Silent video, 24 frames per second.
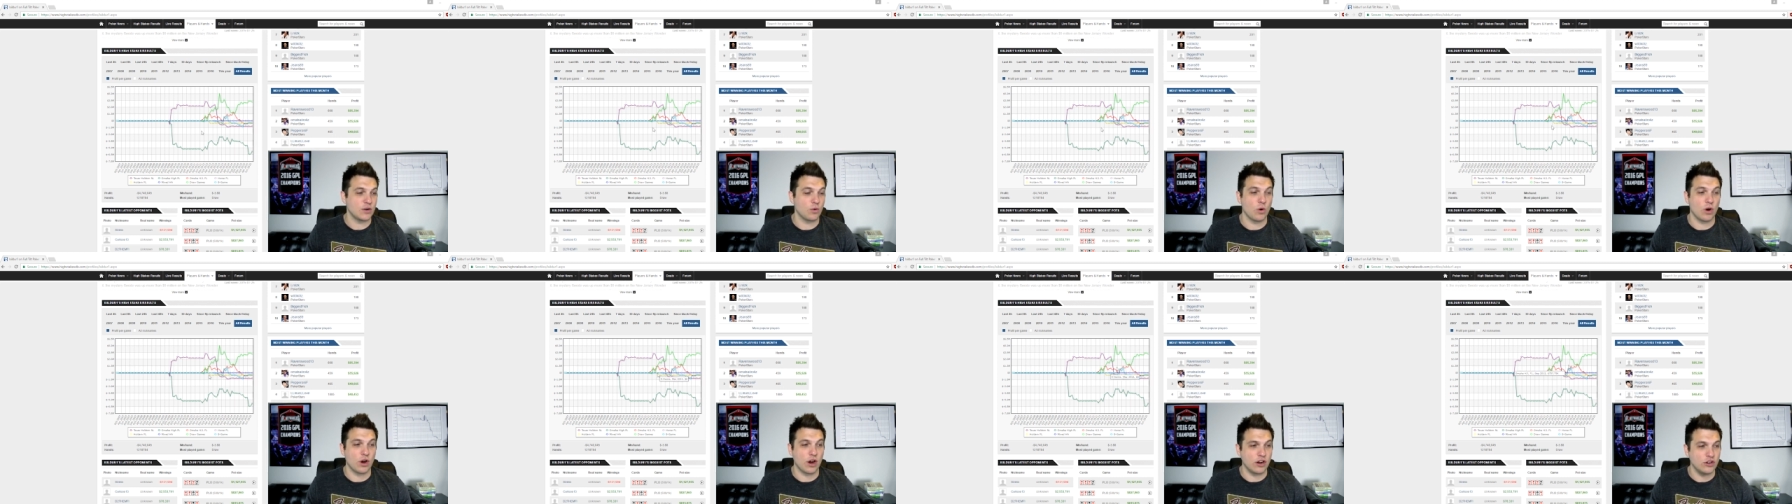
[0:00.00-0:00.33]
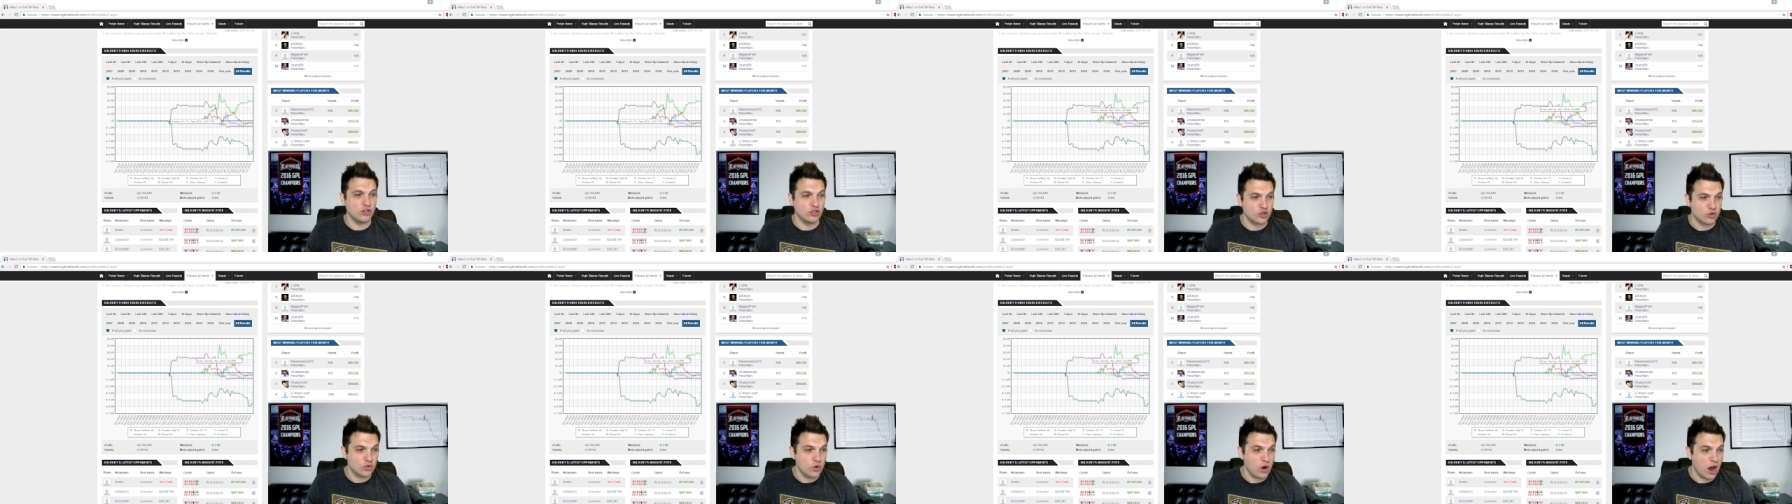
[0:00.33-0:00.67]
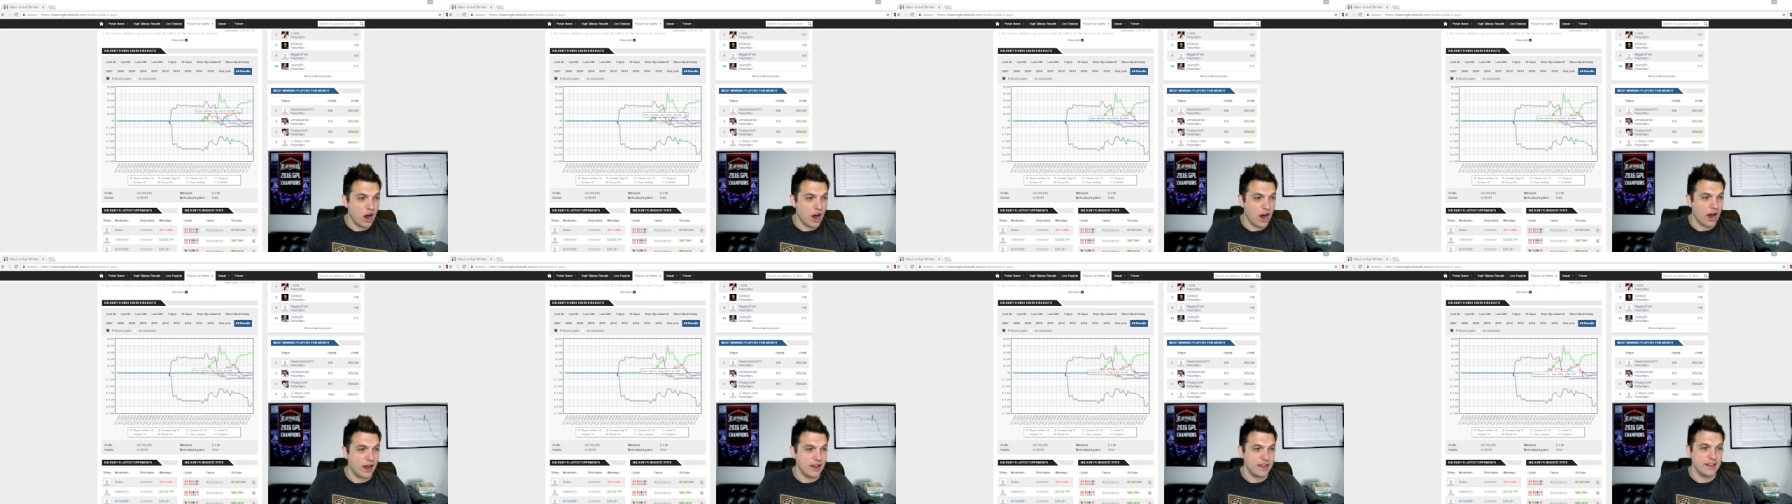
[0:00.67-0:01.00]
to work on
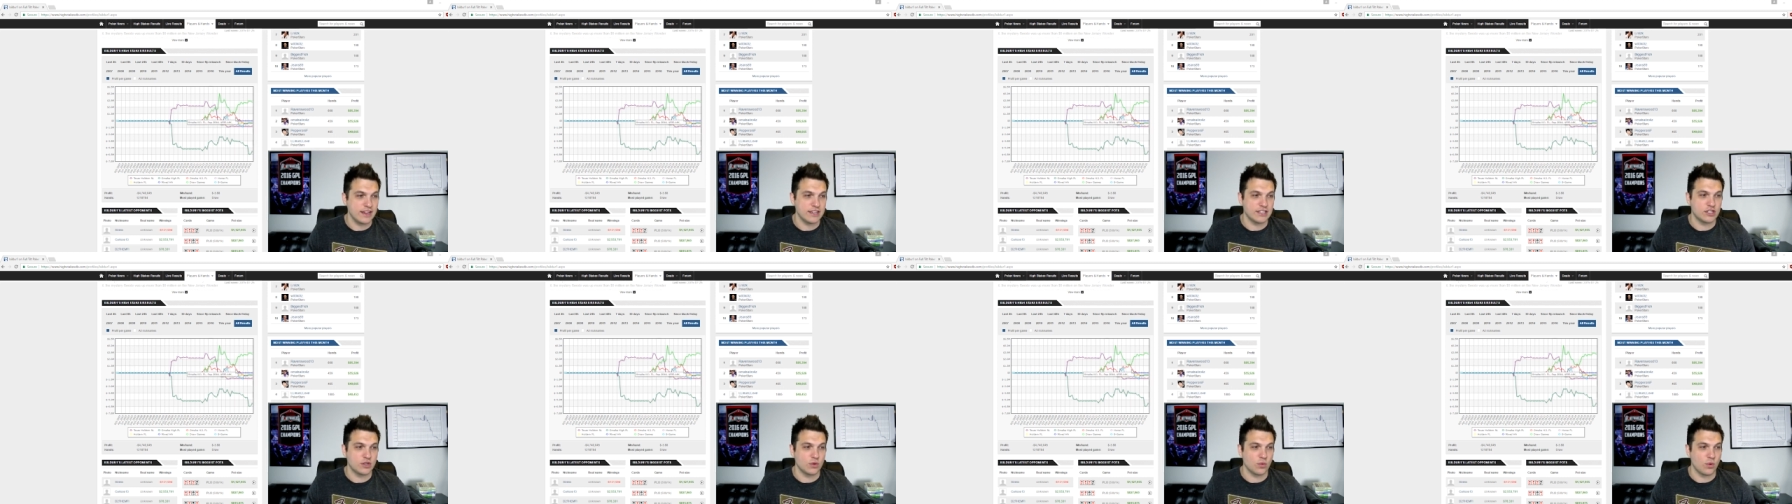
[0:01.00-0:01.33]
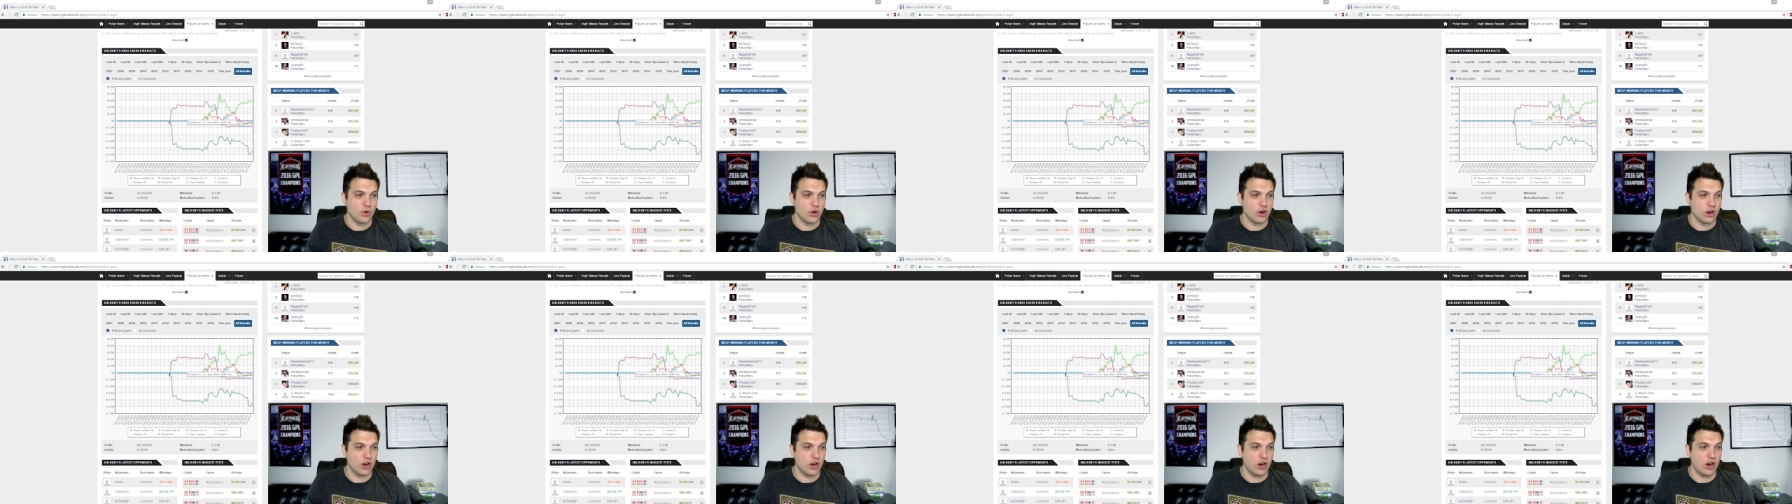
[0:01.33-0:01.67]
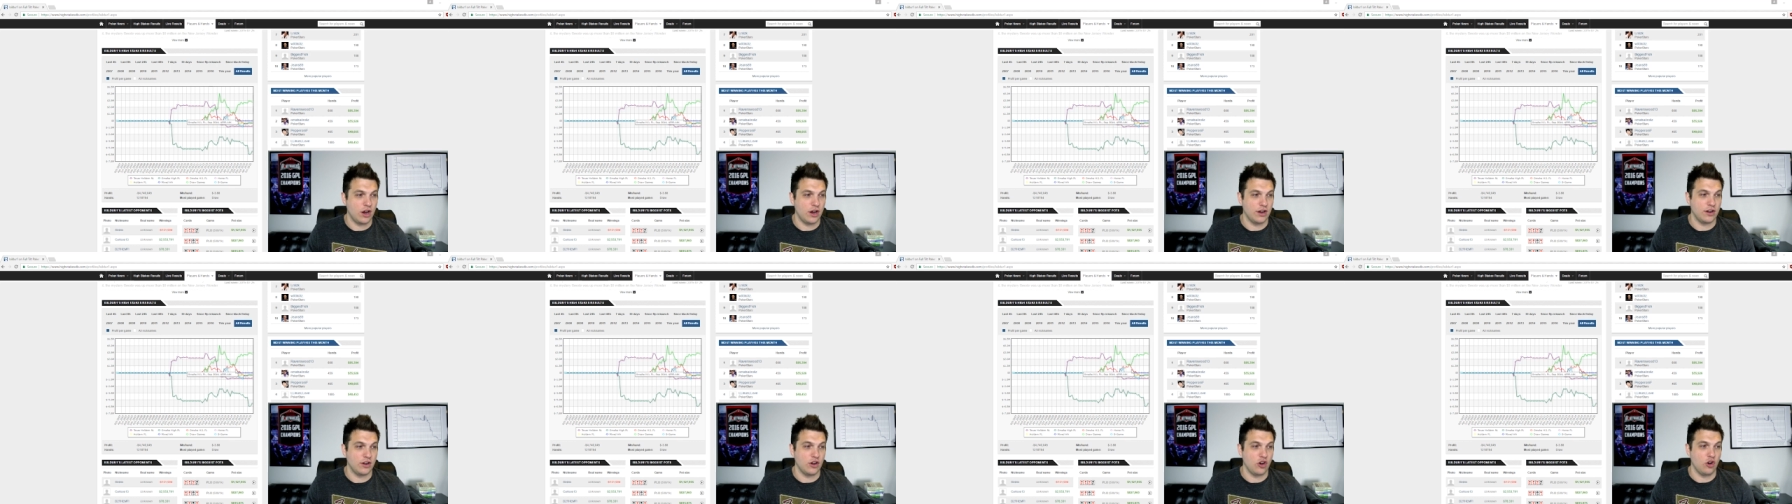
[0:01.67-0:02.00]
draw, he has to work
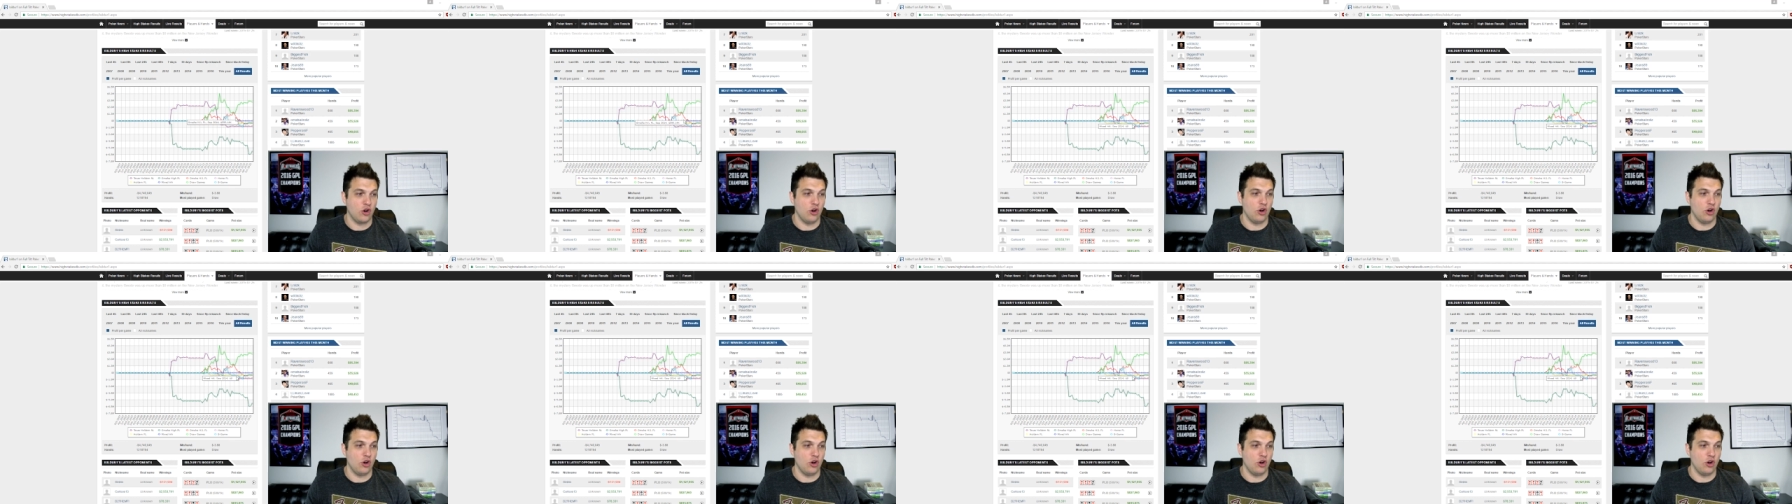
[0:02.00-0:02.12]
on